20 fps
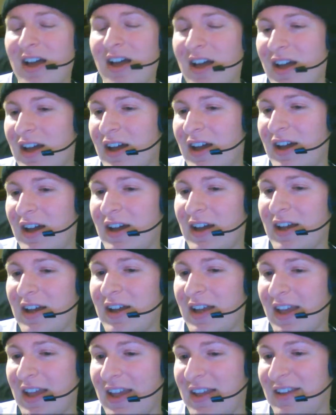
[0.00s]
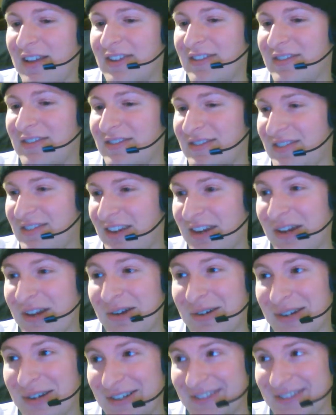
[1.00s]
And
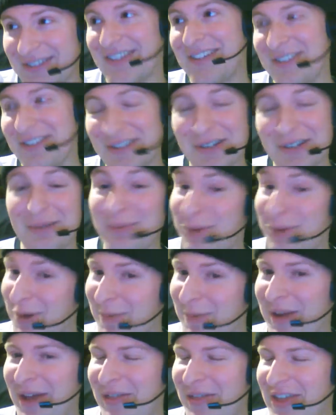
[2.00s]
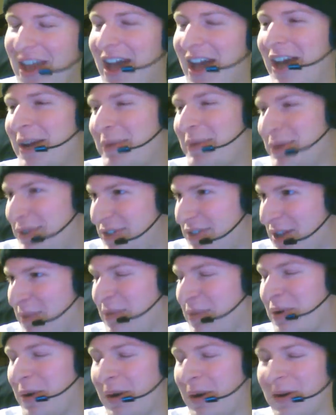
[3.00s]
if you learn more about that, I won't say
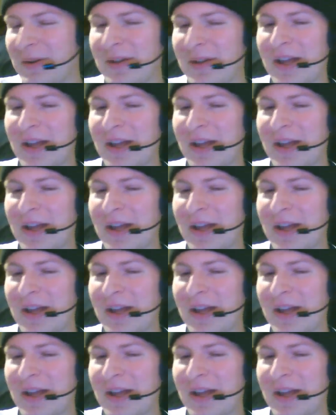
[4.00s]
more.